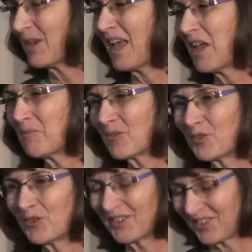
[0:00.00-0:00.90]
aim
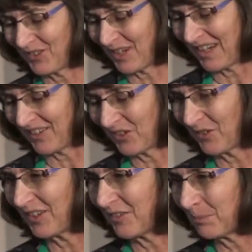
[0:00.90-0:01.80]
to, to get
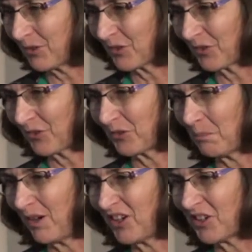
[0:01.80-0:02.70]
into these positions
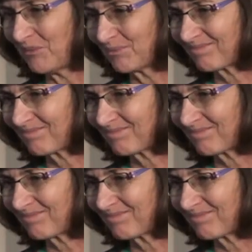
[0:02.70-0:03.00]
of power.